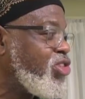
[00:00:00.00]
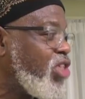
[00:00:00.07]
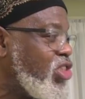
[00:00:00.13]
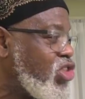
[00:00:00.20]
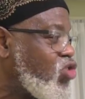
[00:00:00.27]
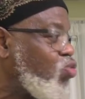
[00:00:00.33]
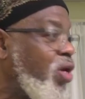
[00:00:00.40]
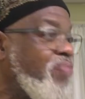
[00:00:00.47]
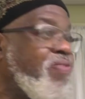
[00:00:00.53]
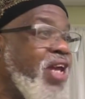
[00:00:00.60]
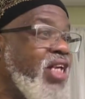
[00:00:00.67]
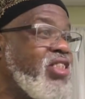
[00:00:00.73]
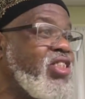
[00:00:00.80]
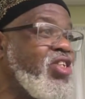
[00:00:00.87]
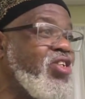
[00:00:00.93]
and say, sweep
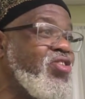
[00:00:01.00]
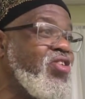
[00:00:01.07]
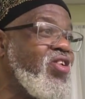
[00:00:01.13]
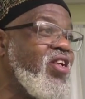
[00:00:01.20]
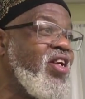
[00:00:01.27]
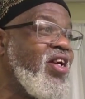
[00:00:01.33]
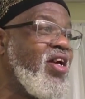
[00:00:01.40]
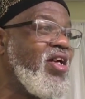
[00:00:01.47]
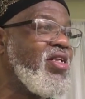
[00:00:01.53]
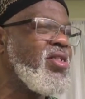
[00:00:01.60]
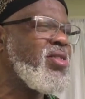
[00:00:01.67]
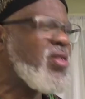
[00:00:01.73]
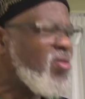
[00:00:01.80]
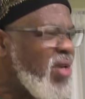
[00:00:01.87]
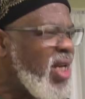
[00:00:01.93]
that dirt.
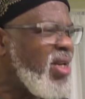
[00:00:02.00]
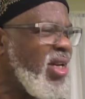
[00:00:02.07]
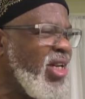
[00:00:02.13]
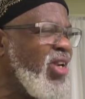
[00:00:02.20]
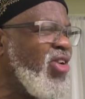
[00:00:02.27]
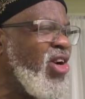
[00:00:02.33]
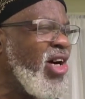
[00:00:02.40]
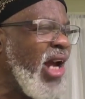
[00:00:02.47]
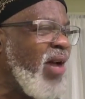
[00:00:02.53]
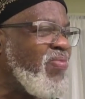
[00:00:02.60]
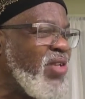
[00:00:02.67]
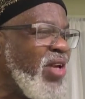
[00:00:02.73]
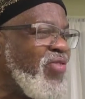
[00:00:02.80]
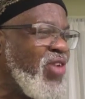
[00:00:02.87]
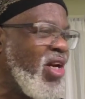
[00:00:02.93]
Sweep, you know, and
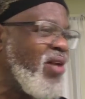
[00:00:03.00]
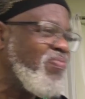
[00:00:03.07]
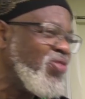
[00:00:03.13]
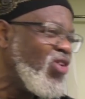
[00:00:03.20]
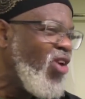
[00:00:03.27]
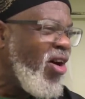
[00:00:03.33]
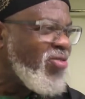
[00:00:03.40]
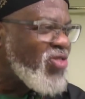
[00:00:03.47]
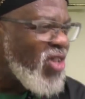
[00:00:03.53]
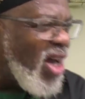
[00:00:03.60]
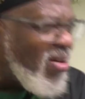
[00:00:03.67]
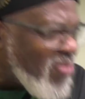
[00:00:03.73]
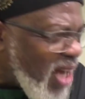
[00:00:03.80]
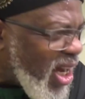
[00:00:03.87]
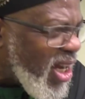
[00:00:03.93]
I'm living up north, so
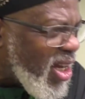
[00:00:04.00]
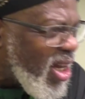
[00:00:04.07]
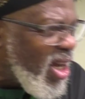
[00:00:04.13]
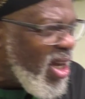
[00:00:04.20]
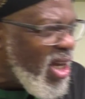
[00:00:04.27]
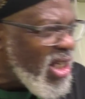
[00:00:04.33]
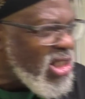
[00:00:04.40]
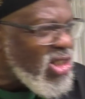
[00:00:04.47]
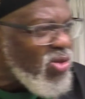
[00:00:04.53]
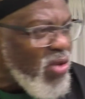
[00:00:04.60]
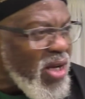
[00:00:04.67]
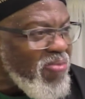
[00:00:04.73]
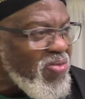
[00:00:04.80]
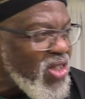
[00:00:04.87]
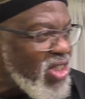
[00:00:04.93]
I'm like,
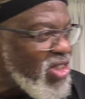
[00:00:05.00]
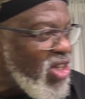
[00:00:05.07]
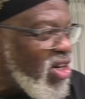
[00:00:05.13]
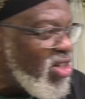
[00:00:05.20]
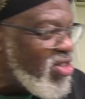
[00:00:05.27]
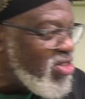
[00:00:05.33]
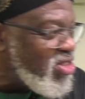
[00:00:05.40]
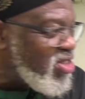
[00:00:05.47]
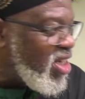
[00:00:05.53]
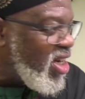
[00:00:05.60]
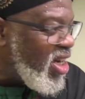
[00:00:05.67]
sweep the dirt?